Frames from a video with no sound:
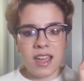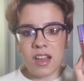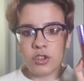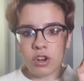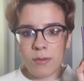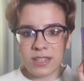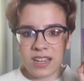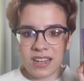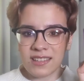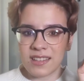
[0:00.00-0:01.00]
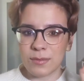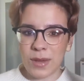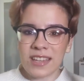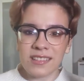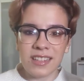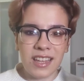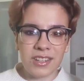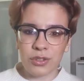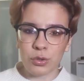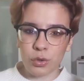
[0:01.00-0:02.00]
And Dramatize is basically like
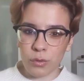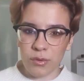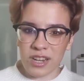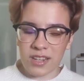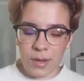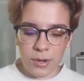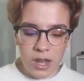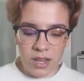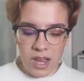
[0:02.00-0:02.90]
a strawberry type color.